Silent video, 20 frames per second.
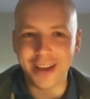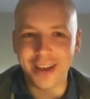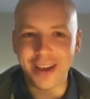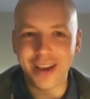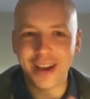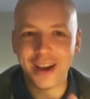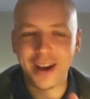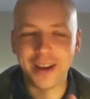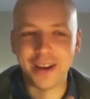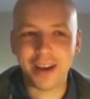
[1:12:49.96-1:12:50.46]

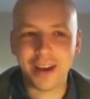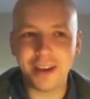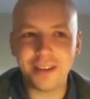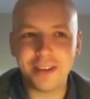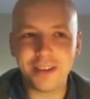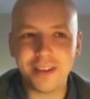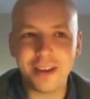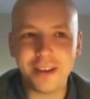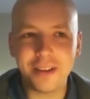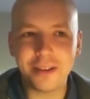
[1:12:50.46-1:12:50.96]
And I
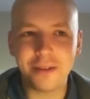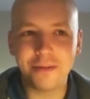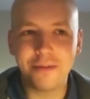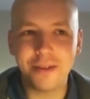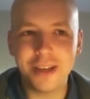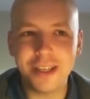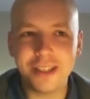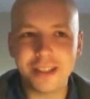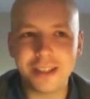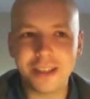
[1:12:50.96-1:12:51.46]
think the
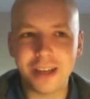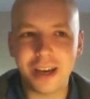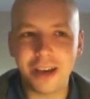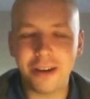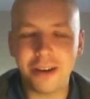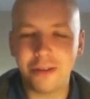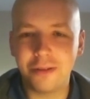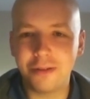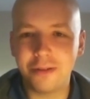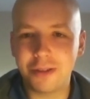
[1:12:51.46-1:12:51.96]
reason
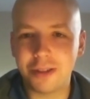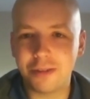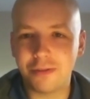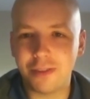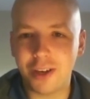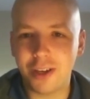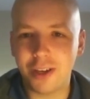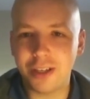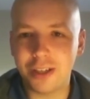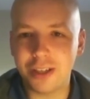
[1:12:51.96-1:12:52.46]
I always
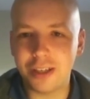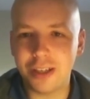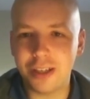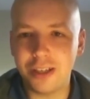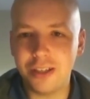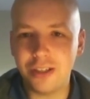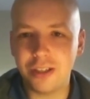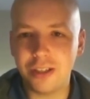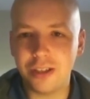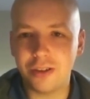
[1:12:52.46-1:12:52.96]
find it
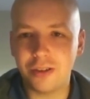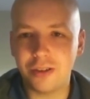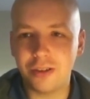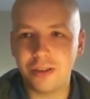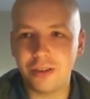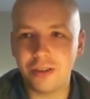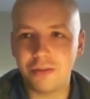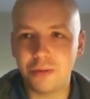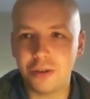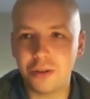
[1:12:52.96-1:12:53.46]
easier
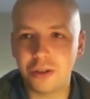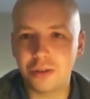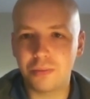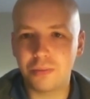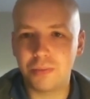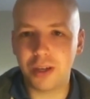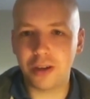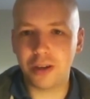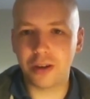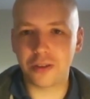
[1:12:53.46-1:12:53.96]

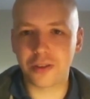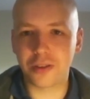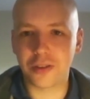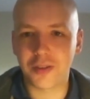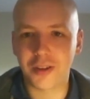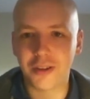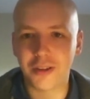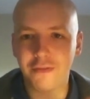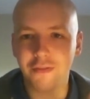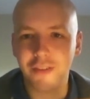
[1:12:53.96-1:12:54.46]
was because
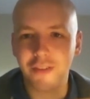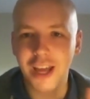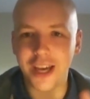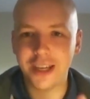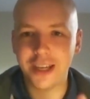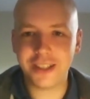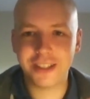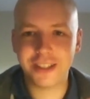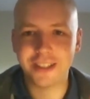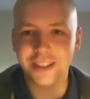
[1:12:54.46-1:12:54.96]
of the
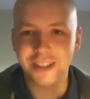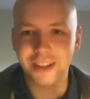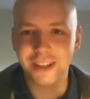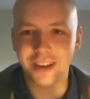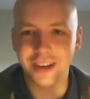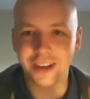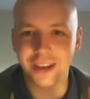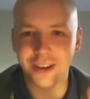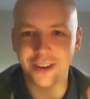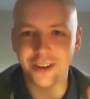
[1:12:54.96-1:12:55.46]
flights
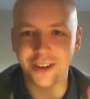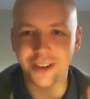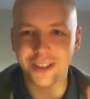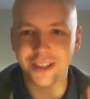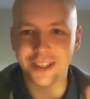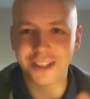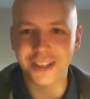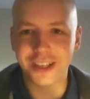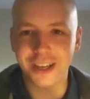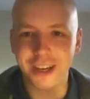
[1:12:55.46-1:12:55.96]
that I
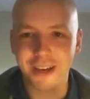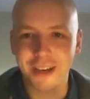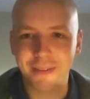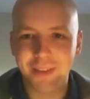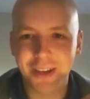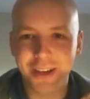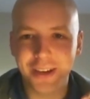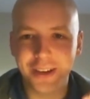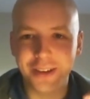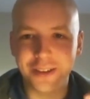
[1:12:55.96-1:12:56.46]
got.
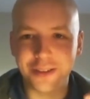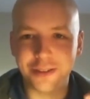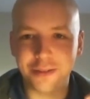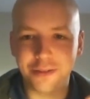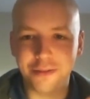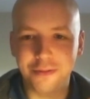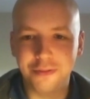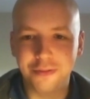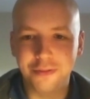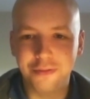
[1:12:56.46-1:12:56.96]

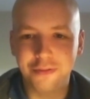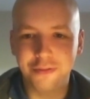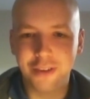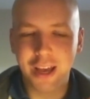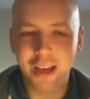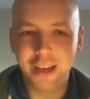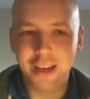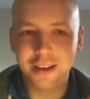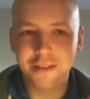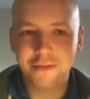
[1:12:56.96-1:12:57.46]
So
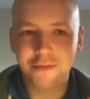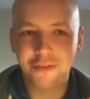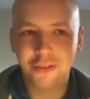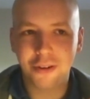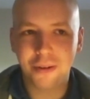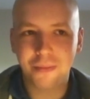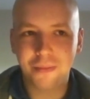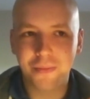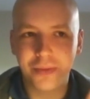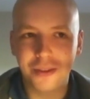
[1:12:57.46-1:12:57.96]
flying
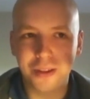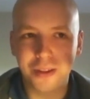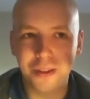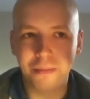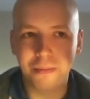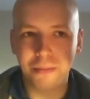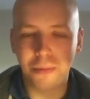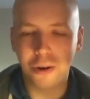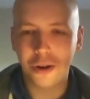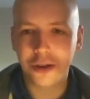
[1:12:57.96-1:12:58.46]
from
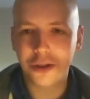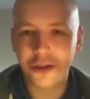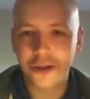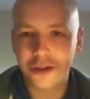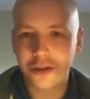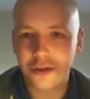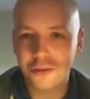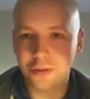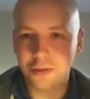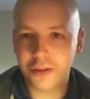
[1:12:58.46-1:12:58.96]

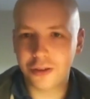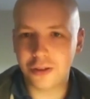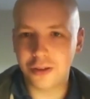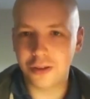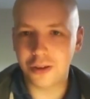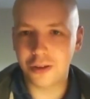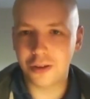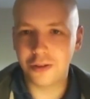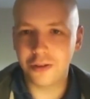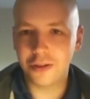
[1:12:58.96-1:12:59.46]
Moscow to
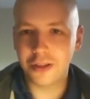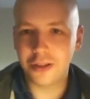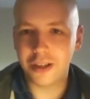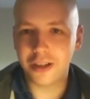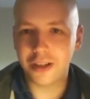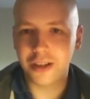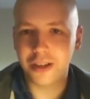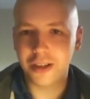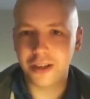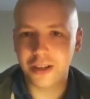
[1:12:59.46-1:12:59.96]

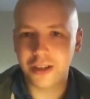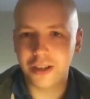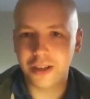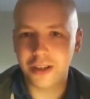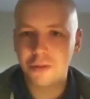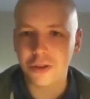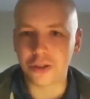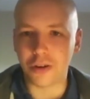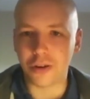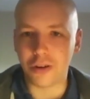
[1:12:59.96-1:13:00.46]
Yakutia, it
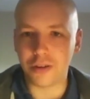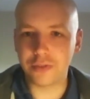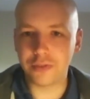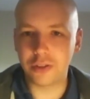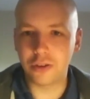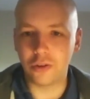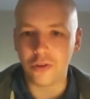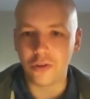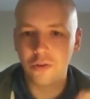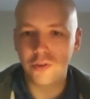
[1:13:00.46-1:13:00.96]
was
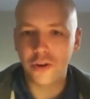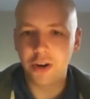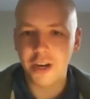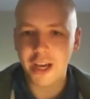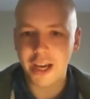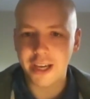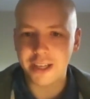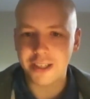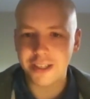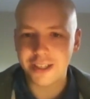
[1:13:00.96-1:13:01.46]
often
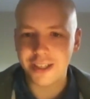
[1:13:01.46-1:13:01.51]
overnight.